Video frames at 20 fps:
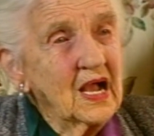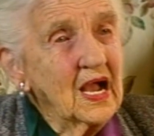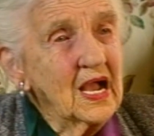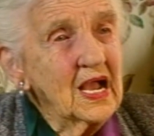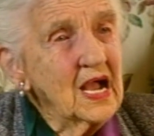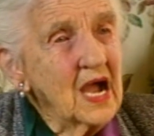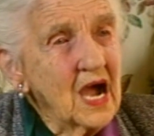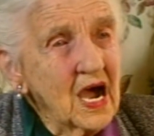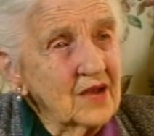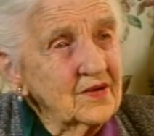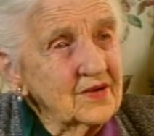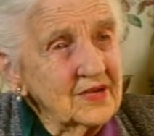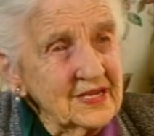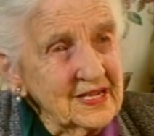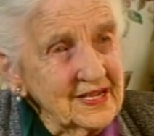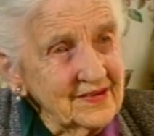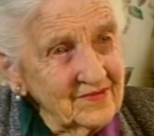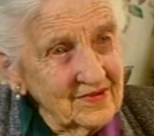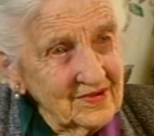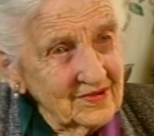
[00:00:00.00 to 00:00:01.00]
I
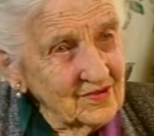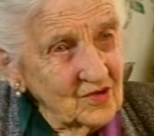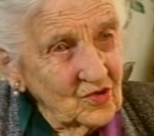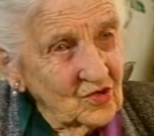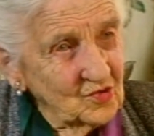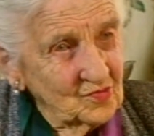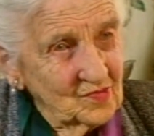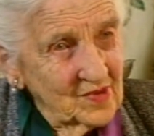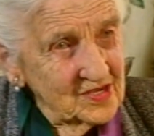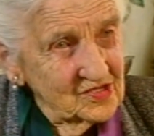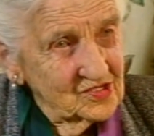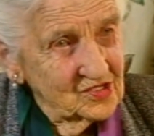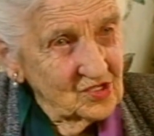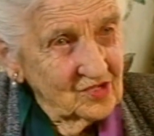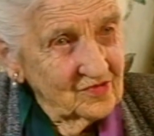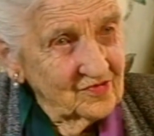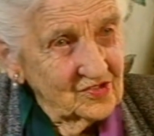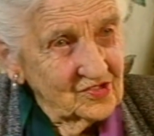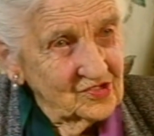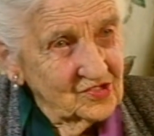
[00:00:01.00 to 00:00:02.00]
hardly ever look at
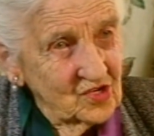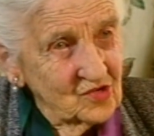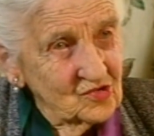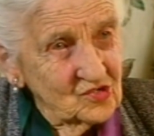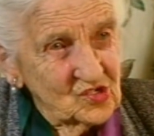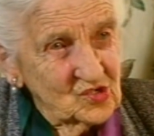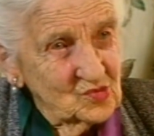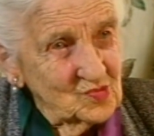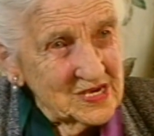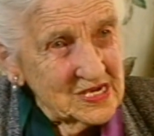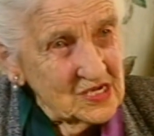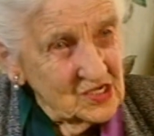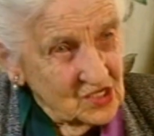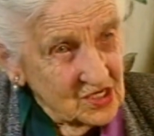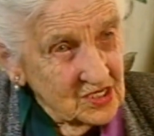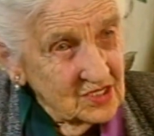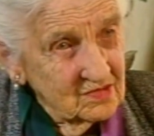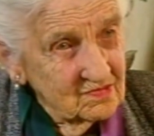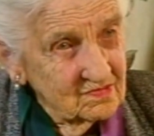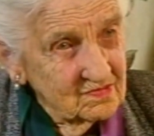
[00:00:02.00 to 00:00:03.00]
myself as so
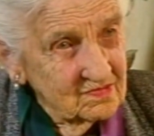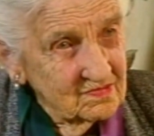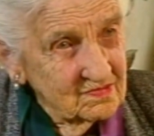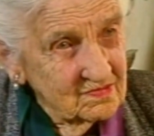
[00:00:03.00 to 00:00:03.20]
displeasing.